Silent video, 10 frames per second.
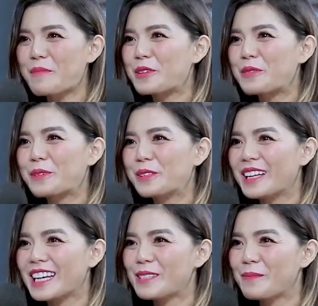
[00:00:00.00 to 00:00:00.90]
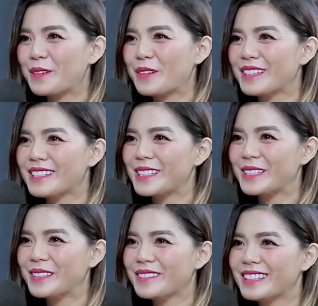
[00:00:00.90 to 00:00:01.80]
memorable experience,
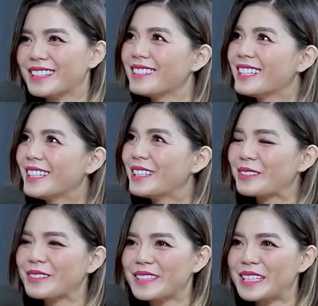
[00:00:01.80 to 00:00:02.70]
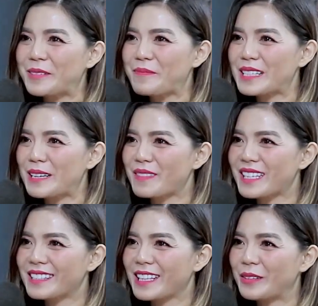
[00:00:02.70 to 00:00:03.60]
or some
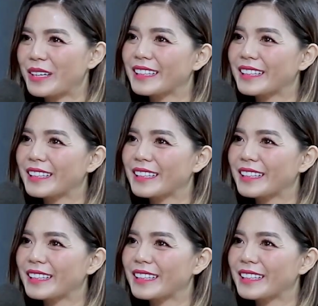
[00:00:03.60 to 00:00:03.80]
things that you